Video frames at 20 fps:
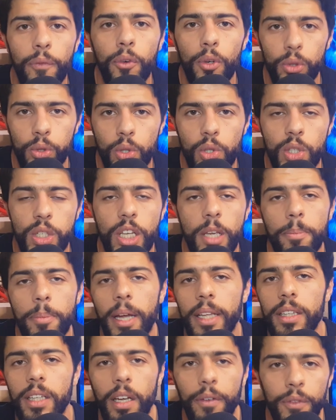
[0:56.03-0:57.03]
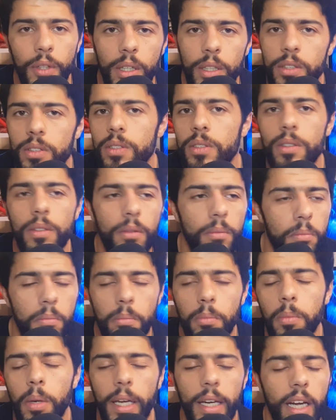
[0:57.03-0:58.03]
fall to sleep and after it,
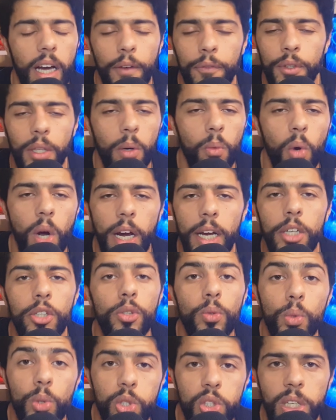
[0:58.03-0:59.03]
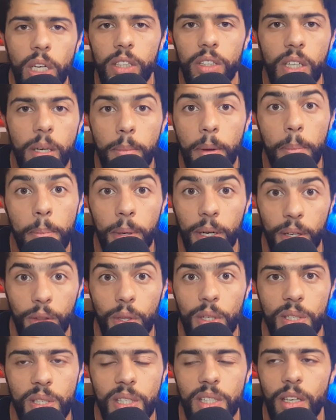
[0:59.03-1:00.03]
like after a while, you will start remember
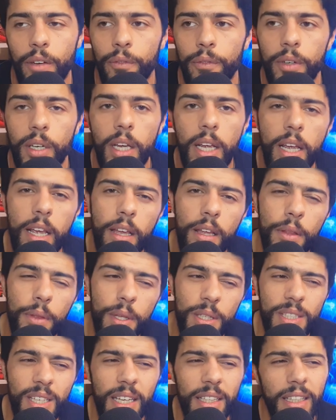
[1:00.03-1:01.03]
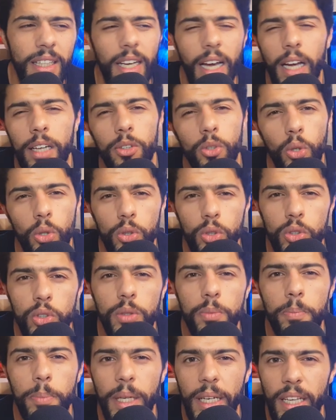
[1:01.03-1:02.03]
this stuff. This idea, I don't
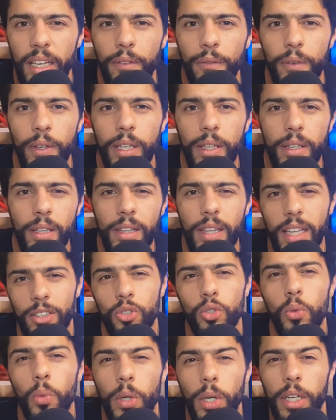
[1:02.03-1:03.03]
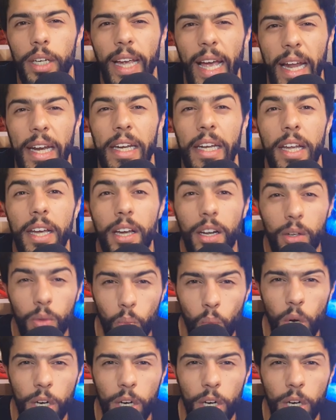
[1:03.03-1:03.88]
believe in that you will can learn